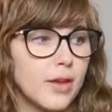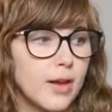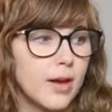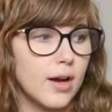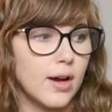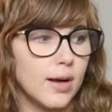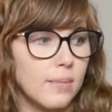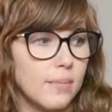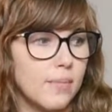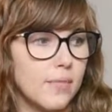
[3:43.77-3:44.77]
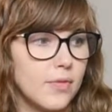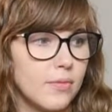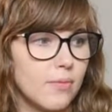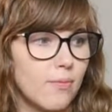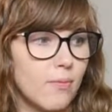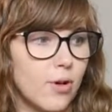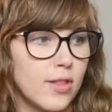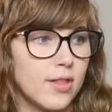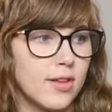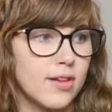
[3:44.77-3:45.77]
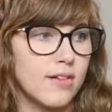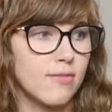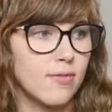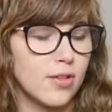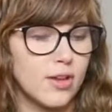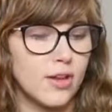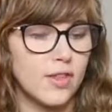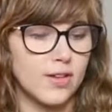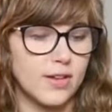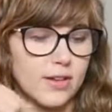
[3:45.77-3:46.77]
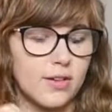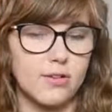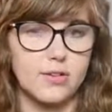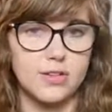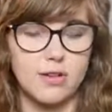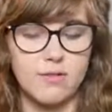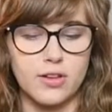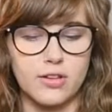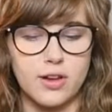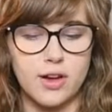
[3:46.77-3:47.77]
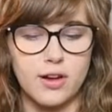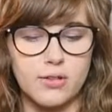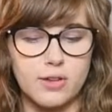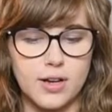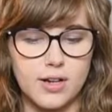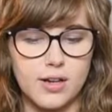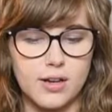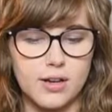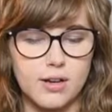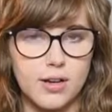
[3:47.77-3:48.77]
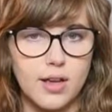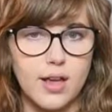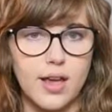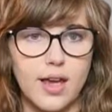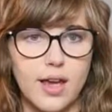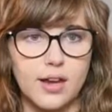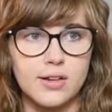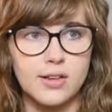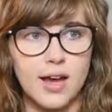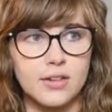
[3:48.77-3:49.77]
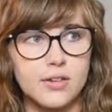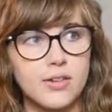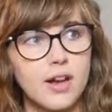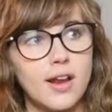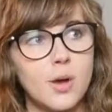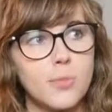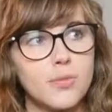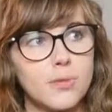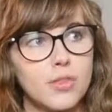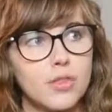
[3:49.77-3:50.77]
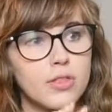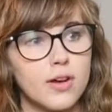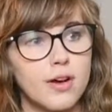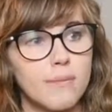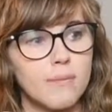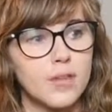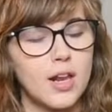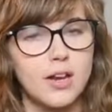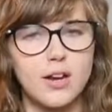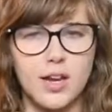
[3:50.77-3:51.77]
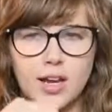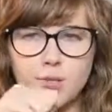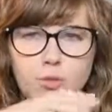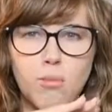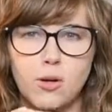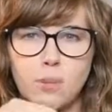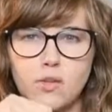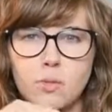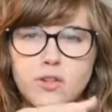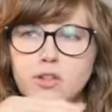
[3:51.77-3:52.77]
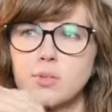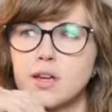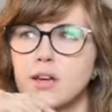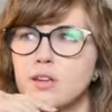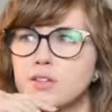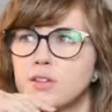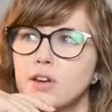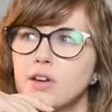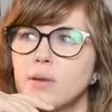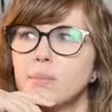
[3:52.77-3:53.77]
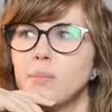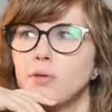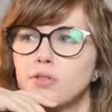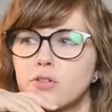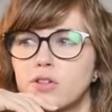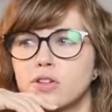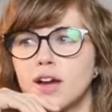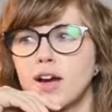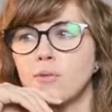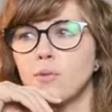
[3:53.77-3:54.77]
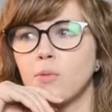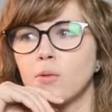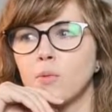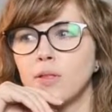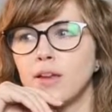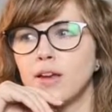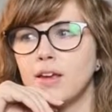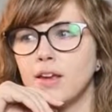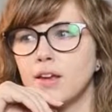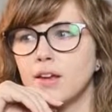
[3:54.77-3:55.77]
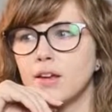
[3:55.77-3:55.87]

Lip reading: one of the really good things I like to do is like a Raschiato technique, and that just kind of helps with getting your hand warmed up, especially because most of the time when we're playing